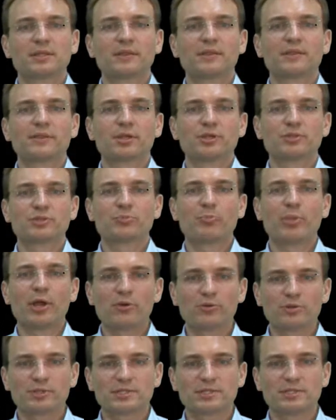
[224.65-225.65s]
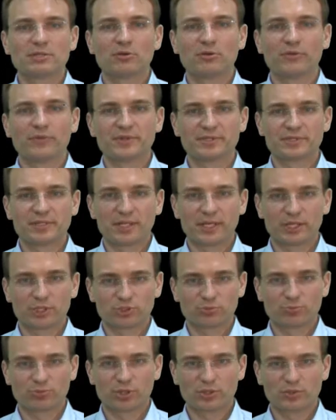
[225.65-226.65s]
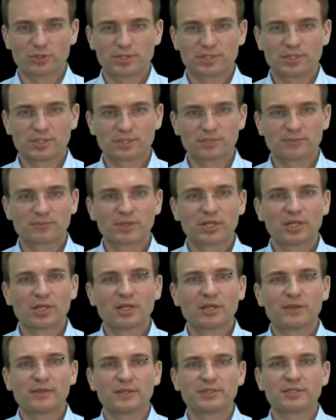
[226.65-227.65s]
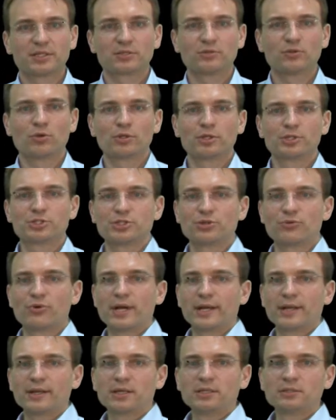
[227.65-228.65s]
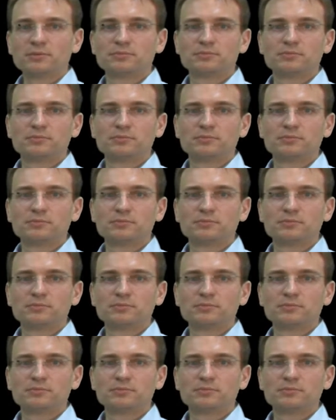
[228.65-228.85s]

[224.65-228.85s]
the transparency of the selection process, the technology radar